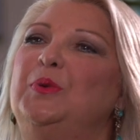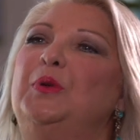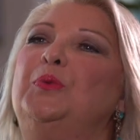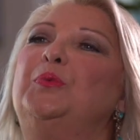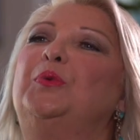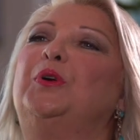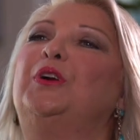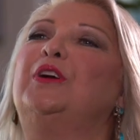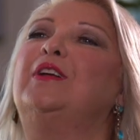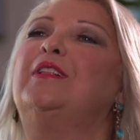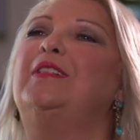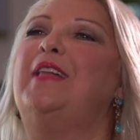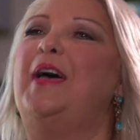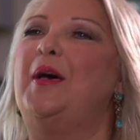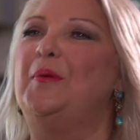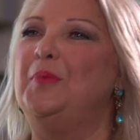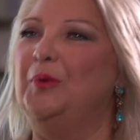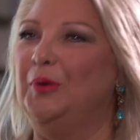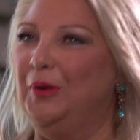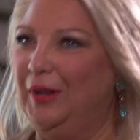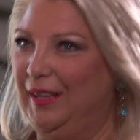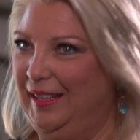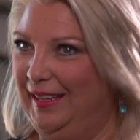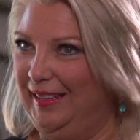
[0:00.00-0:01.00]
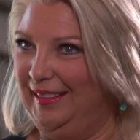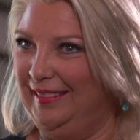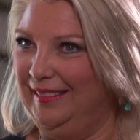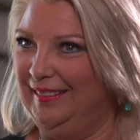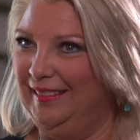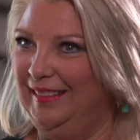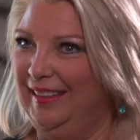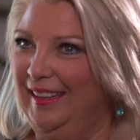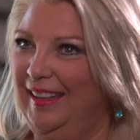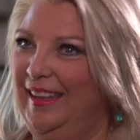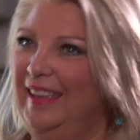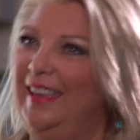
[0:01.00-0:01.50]
when we're collaborating mm
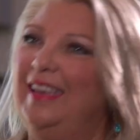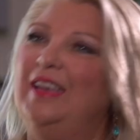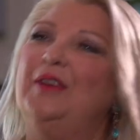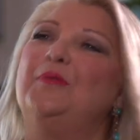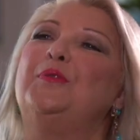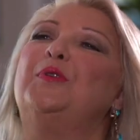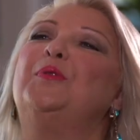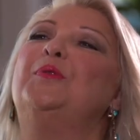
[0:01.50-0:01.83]
-hmm. and mm-hmm.